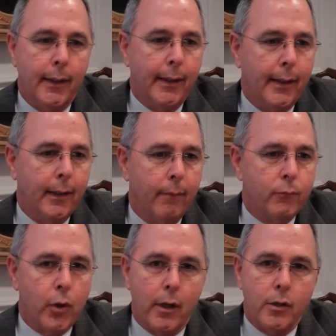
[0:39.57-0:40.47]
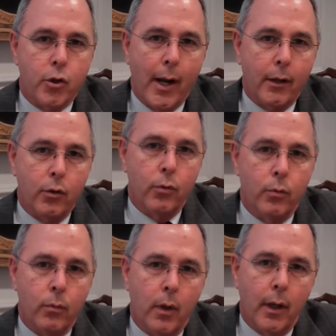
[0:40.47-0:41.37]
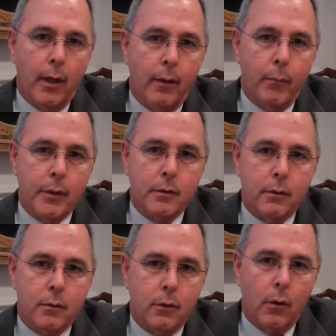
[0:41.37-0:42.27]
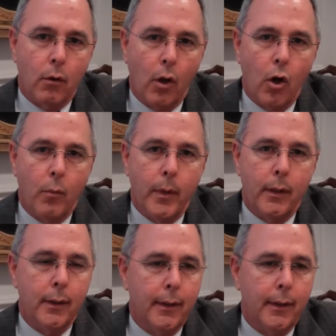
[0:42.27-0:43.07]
uh, trying to attract new uh, business to Oklahoma.